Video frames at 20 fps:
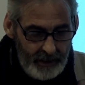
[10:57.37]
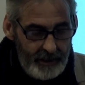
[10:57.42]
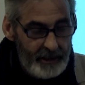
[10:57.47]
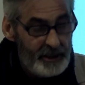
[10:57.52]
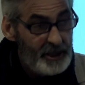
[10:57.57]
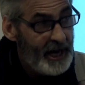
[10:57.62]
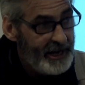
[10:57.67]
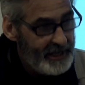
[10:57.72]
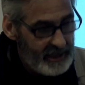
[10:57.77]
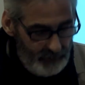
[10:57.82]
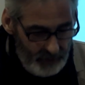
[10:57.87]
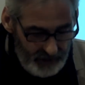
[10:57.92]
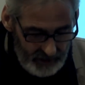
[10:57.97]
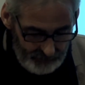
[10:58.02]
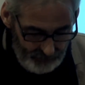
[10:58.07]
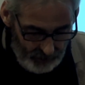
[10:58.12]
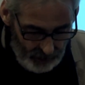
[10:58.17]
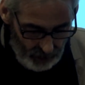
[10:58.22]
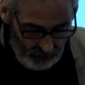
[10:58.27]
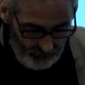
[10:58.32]
Shakespeare's
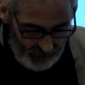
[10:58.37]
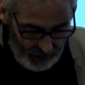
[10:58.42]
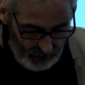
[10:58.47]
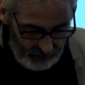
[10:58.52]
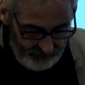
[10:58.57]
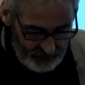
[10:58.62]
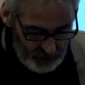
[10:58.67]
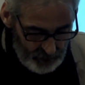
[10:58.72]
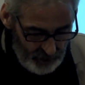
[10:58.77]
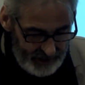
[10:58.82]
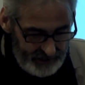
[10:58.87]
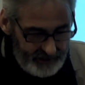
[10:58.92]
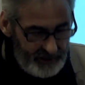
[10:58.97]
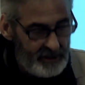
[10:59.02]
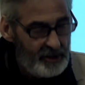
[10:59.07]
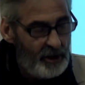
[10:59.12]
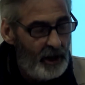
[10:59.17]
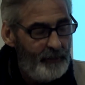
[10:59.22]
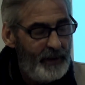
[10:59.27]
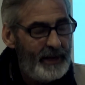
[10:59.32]
poem, however, treats the
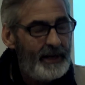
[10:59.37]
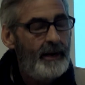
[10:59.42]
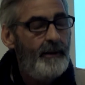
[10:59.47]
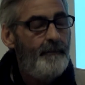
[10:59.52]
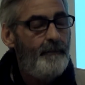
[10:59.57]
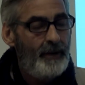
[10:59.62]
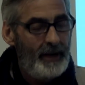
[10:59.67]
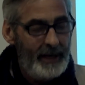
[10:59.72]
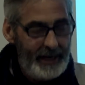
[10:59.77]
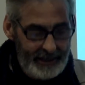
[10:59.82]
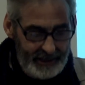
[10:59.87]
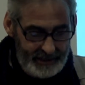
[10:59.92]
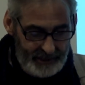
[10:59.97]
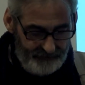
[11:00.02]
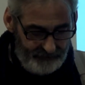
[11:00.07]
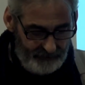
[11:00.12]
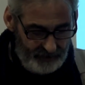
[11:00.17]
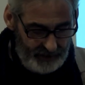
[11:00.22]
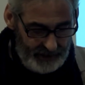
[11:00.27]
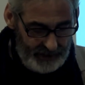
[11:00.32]
topic completely
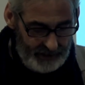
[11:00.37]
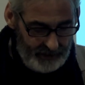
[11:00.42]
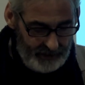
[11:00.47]
differently.